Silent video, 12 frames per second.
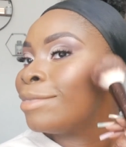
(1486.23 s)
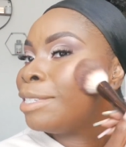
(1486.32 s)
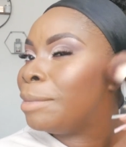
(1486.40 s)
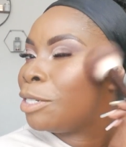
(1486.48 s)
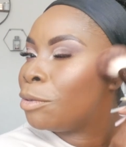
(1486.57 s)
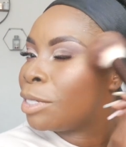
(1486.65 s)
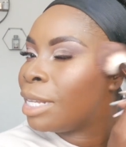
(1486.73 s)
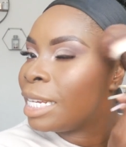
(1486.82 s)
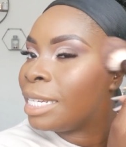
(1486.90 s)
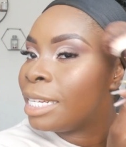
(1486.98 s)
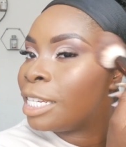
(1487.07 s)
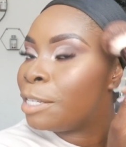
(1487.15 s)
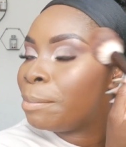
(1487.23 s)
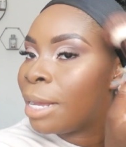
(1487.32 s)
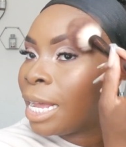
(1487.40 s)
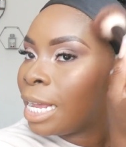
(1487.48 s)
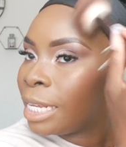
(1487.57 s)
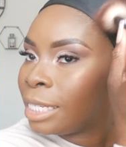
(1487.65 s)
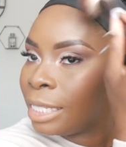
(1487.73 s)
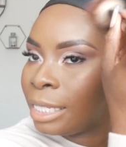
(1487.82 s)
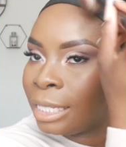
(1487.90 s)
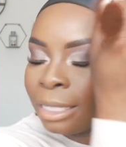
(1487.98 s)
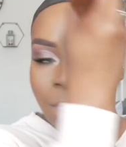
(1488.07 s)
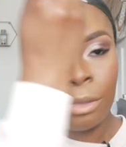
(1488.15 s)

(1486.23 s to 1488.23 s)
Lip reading: Just make sure it's nicely dispersed.